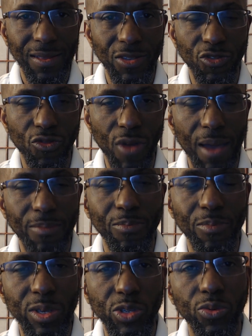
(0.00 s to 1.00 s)
drab
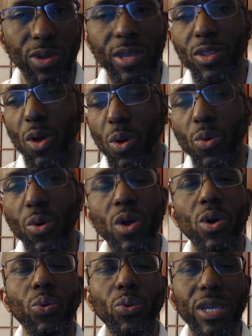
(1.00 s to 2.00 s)
misery. No,
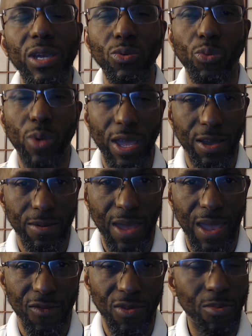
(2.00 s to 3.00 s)
we can wake up
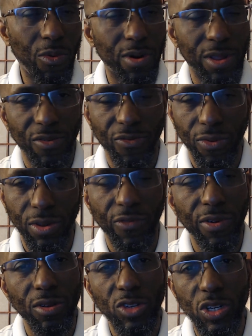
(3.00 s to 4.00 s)
every morning full of
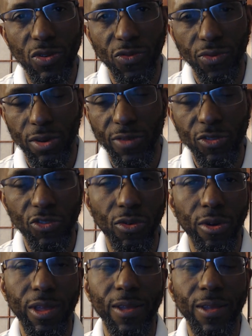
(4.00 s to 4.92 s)
energy, full of joy.